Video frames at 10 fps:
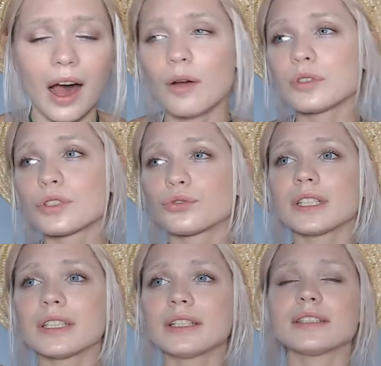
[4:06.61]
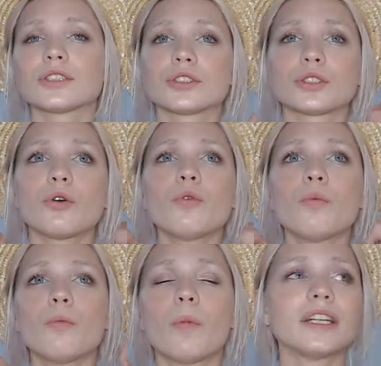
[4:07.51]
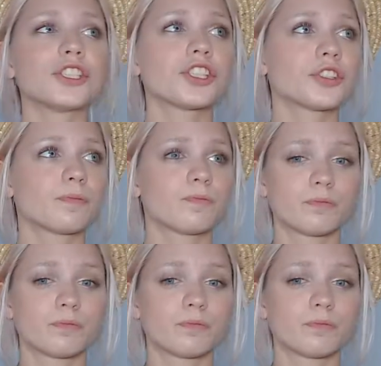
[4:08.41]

I was really so much